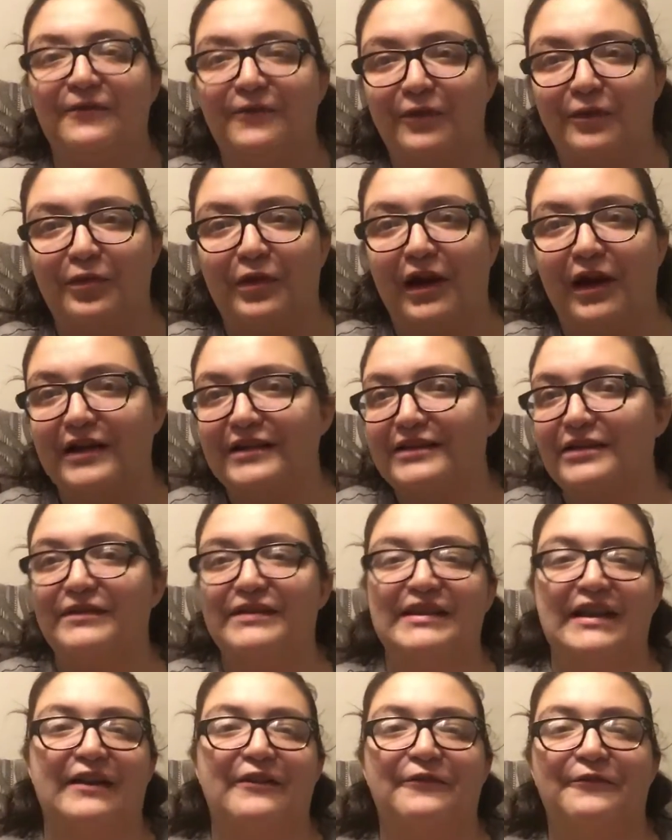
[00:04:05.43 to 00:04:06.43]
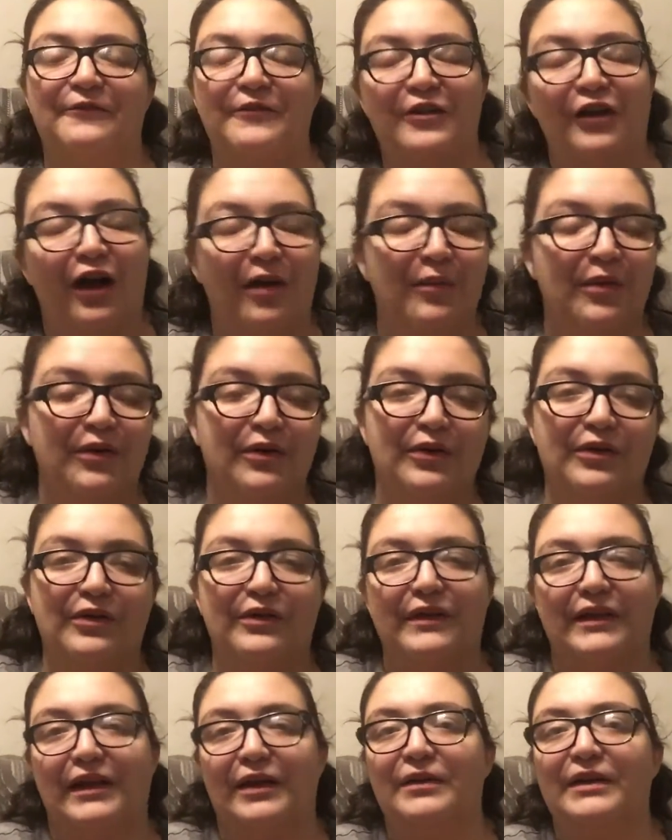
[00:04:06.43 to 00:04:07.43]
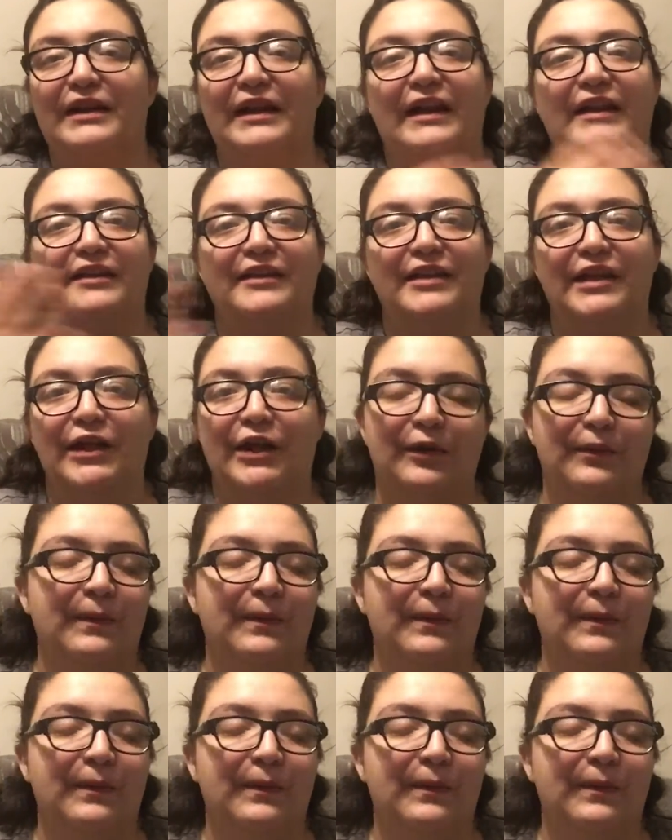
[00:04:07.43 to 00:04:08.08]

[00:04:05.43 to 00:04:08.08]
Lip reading: full price that was phenomenal that I would get $70,